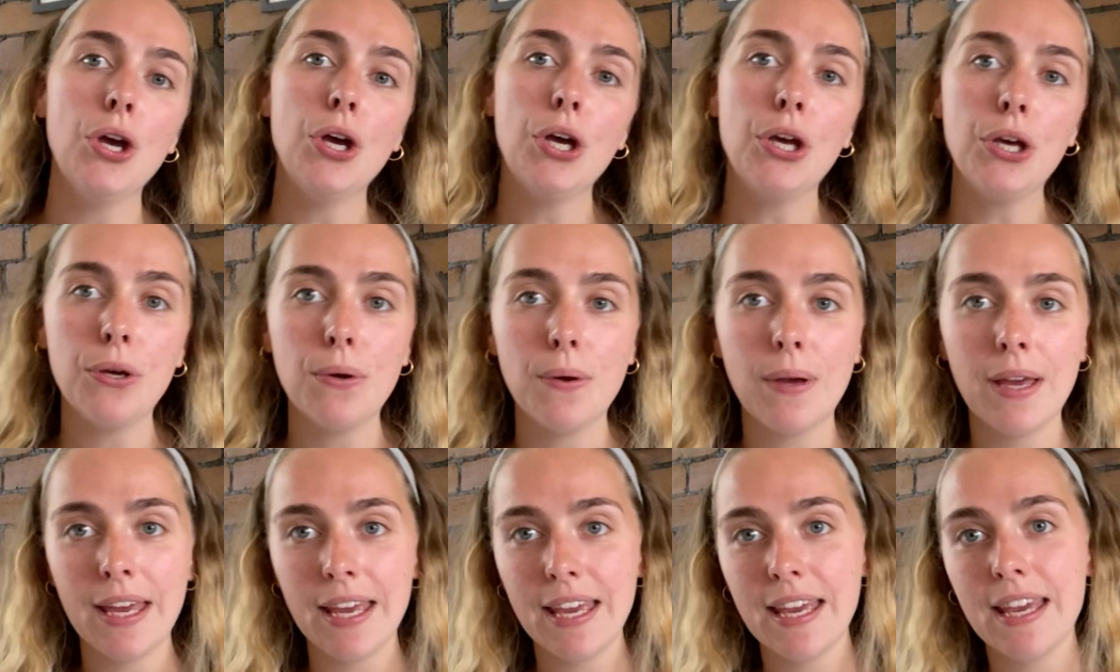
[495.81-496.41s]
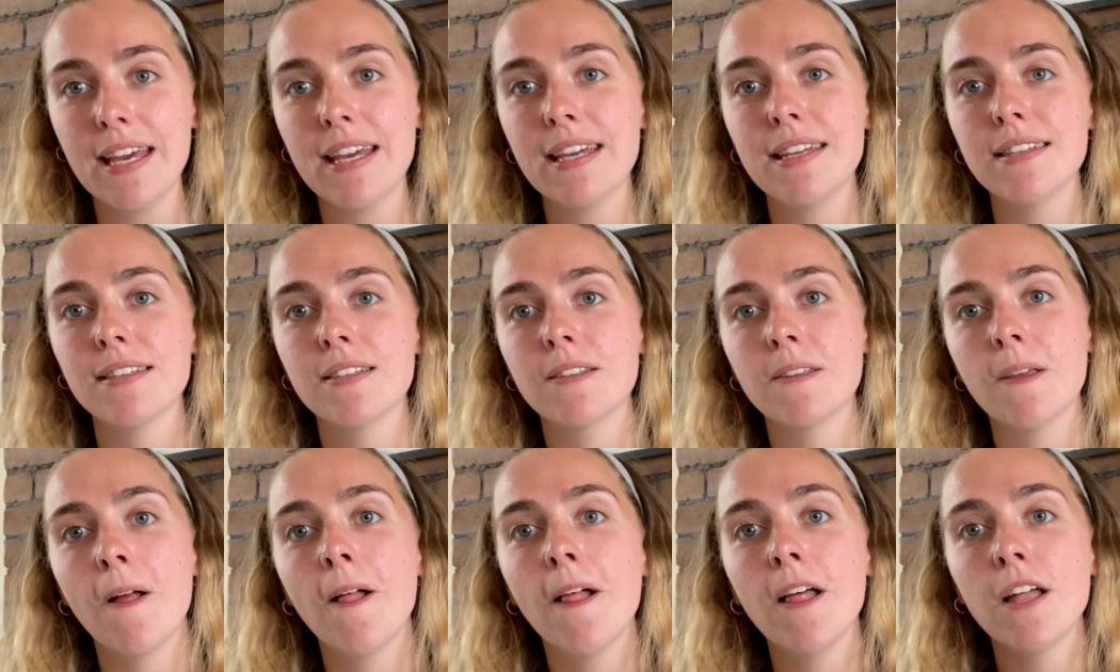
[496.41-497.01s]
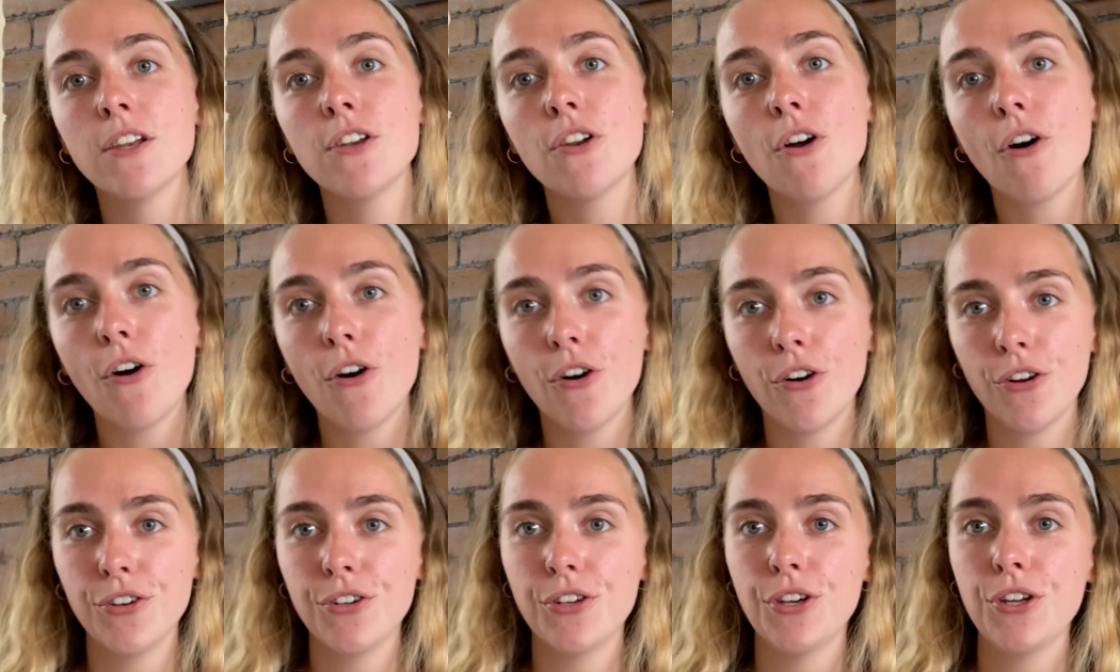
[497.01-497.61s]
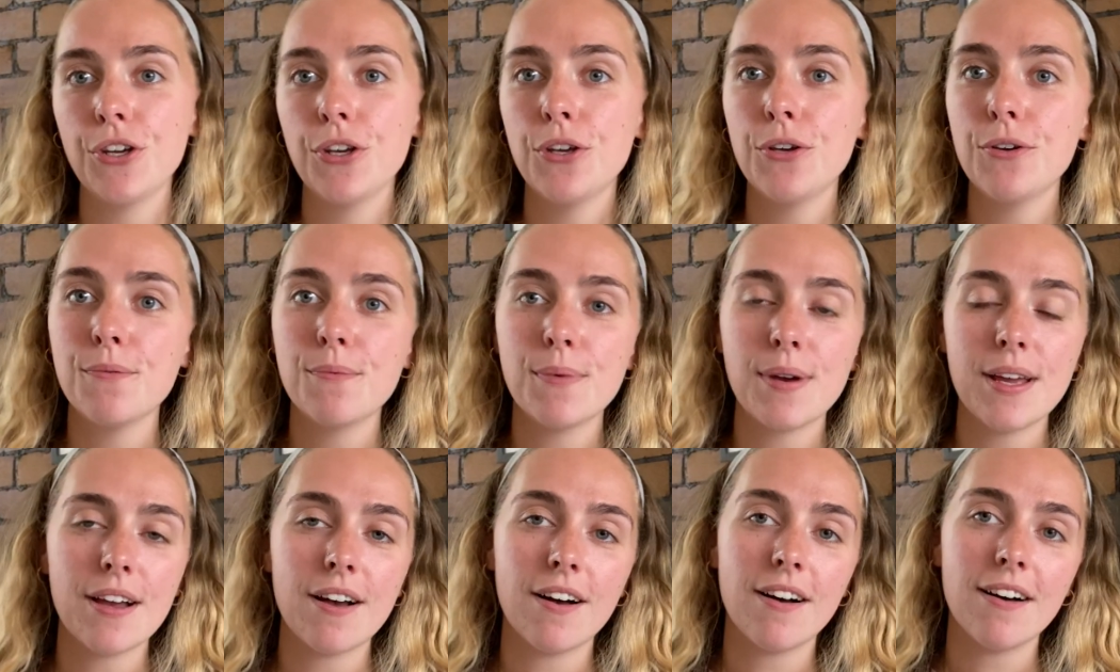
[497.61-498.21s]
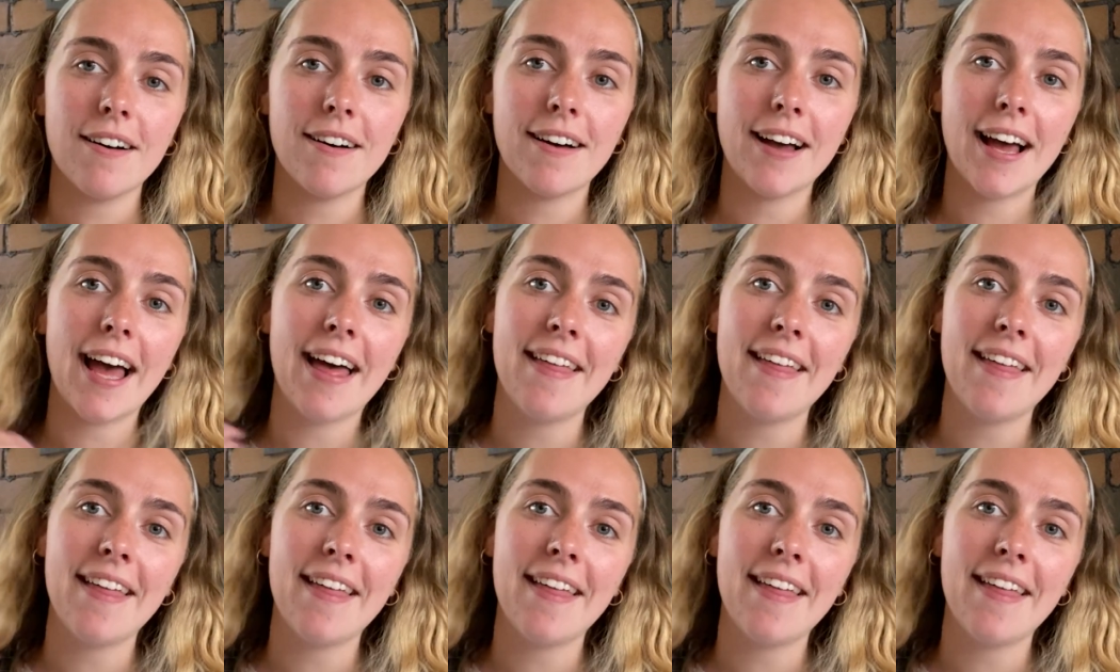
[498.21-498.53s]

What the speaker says: who he is, not on who we are.